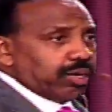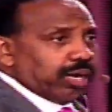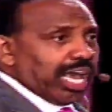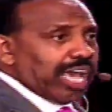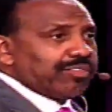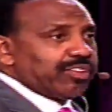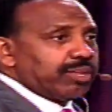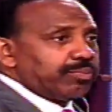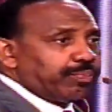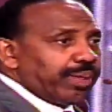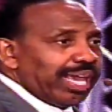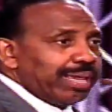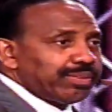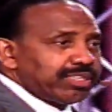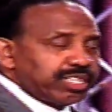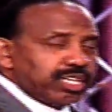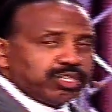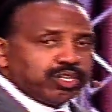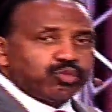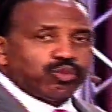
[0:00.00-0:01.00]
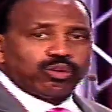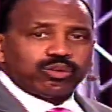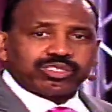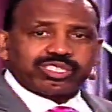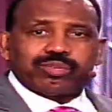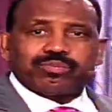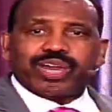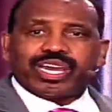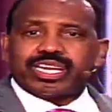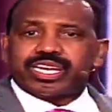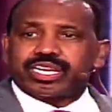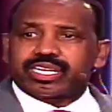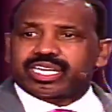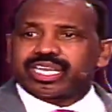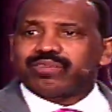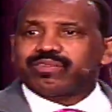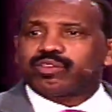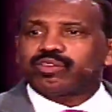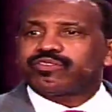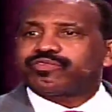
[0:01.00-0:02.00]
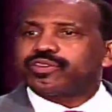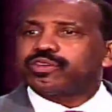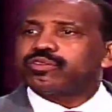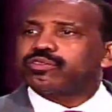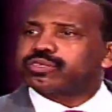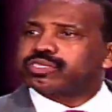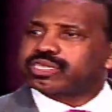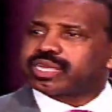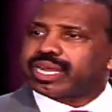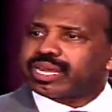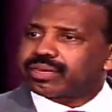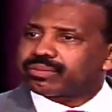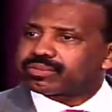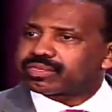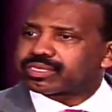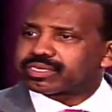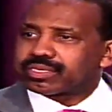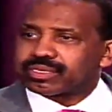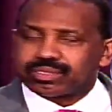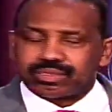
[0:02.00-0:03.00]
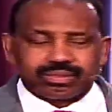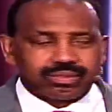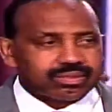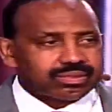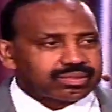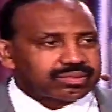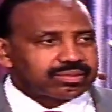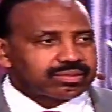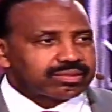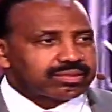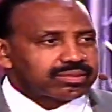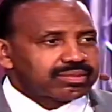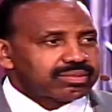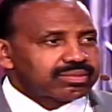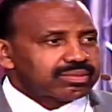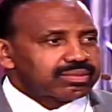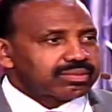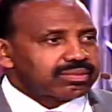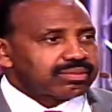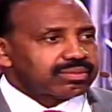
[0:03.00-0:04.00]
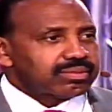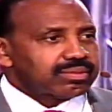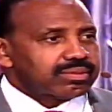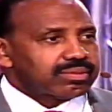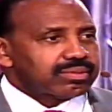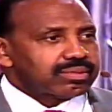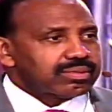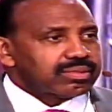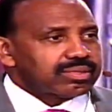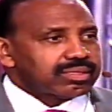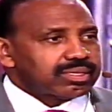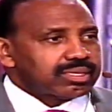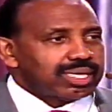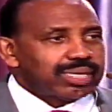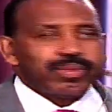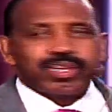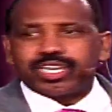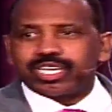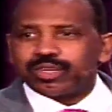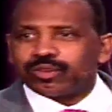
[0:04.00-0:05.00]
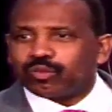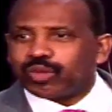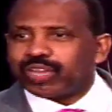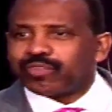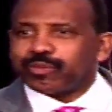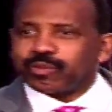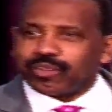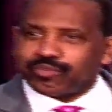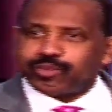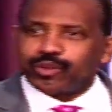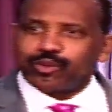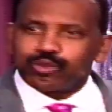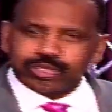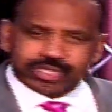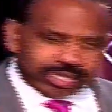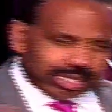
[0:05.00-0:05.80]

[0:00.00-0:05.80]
having babies, and you want somebody to give you food stamps. Come on. Let me get away from the food